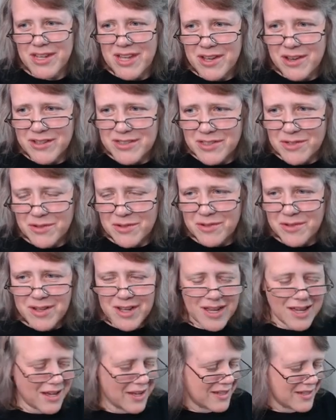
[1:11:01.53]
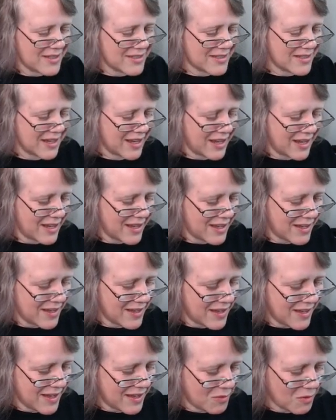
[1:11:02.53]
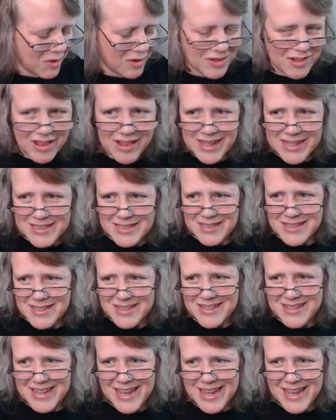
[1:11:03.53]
He also uh, is a world class,